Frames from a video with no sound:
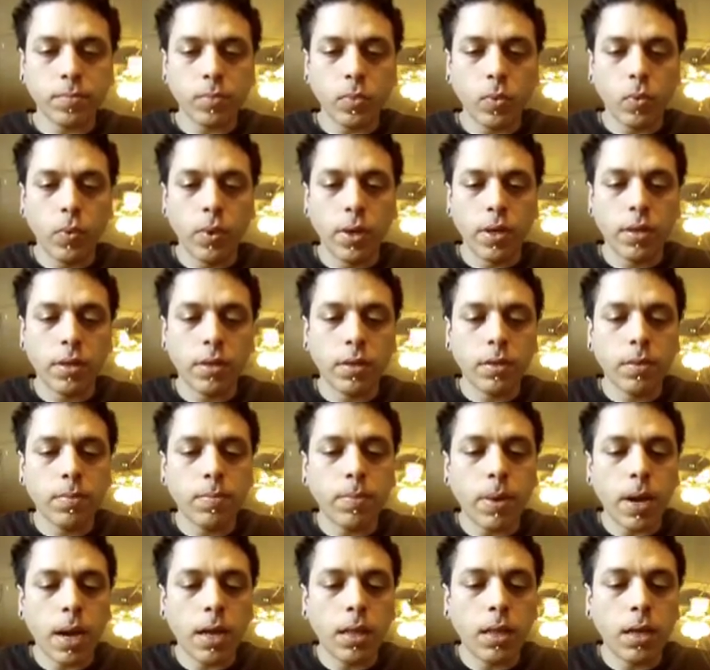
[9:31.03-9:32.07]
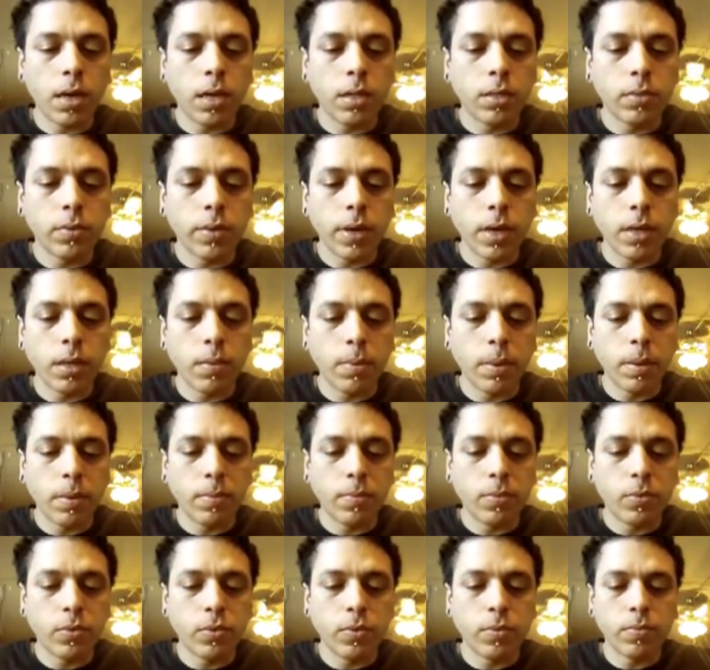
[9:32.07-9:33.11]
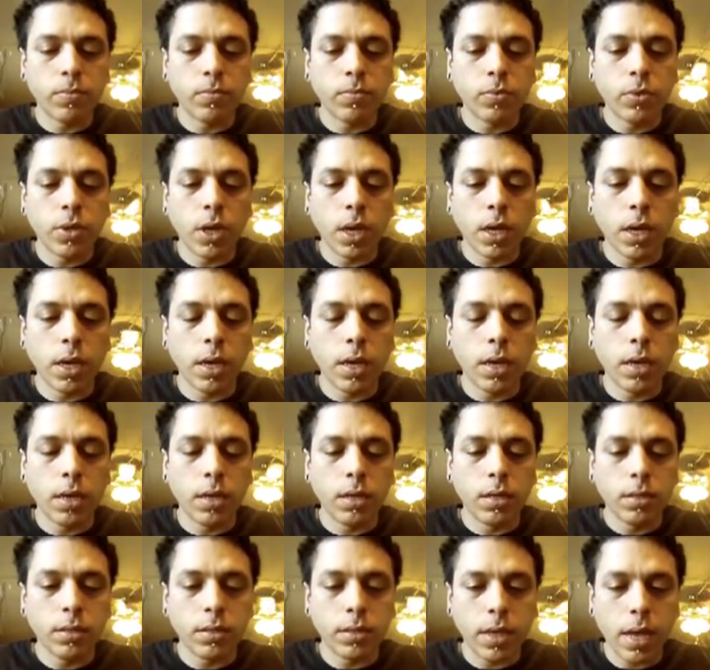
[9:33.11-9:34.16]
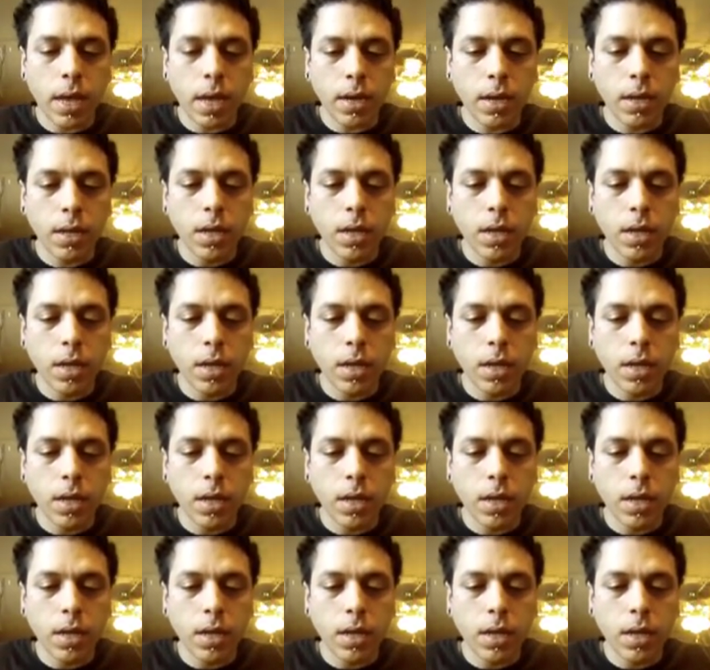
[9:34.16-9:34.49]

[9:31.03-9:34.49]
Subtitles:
with pylons ready to be dug in and set.